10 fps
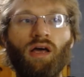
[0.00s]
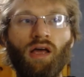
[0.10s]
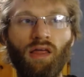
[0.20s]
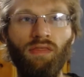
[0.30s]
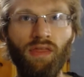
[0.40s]

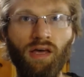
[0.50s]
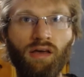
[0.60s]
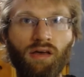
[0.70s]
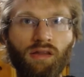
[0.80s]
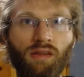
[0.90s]
And
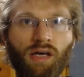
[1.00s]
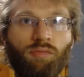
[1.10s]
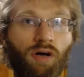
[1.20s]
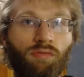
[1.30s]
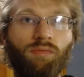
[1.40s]
then that
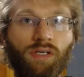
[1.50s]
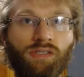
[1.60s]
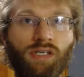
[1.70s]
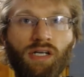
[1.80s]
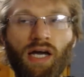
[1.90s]
probably
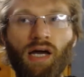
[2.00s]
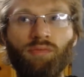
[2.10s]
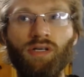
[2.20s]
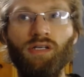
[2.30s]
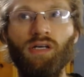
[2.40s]
is going to
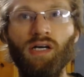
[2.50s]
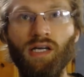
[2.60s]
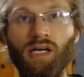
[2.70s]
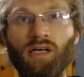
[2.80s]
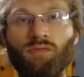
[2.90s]
happen
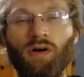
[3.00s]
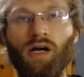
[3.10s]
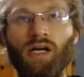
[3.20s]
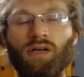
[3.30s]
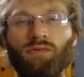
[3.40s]
again
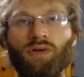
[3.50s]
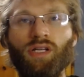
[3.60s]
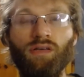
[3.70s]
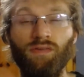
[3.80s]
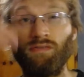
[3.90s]
where I can
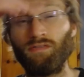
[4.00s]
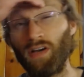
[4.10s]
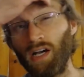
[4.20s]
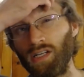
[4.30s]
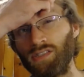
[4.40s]
read even
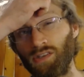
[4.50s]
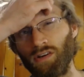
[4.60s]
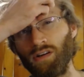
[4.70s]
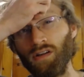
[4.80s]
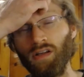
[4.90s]

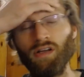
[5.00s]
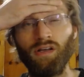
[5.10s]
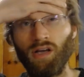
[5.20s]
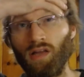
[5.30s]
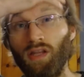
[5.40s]
faster.
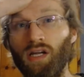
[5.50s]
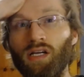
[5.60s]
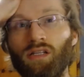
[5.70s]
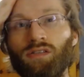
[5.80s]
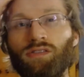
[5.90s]
And
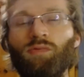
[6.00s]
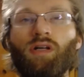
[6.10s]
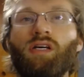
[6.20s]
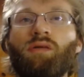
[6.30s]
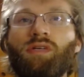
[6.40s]
then there's
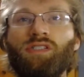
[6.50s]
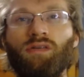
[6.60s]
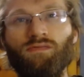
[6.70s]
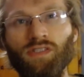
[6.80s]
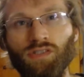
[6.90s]
probably going to be
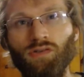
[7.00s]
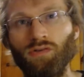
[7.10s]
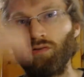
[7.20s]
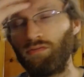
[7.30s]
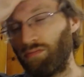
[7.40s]
some
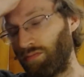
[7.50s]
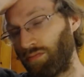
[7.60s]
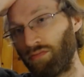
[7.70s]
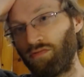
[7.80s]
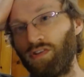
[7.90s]
physical
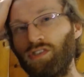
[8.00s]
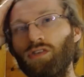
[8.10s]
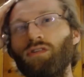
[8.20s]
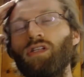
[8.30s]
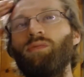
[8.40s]

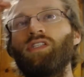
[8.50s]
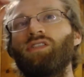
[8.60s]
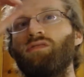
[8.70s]
limit